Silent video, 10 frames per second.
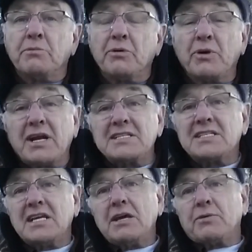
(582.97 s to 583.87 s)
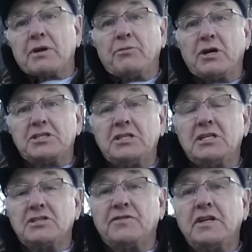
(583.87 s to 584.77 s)
But what I see when I'm watching
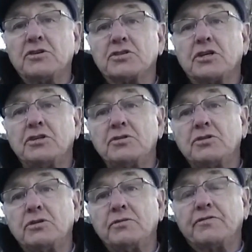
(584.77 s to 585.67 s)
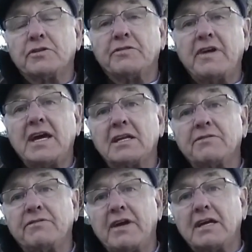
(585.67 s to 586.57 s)
these videos on YouTube for the
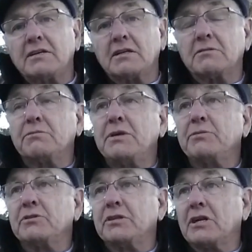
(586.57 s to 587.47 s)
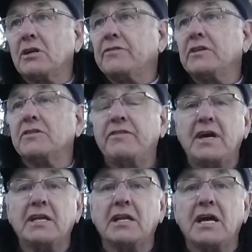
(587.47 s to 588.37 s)
van people that are living the
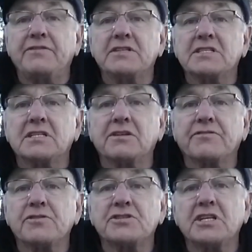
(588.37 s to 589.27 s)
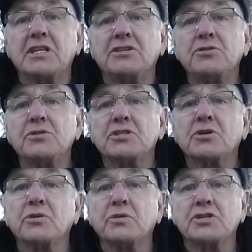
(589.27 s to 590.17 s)
van life is the first thing they do is
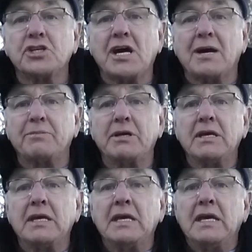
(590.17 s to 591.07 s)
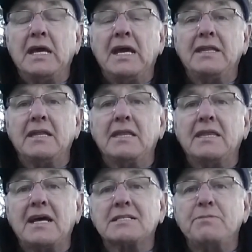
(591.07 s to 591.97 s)
go to a shop. And
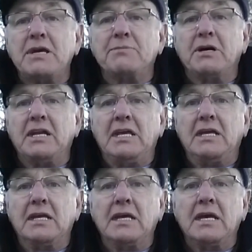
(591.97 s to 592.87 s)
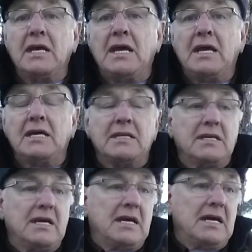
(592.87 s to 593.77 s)
that's big money. And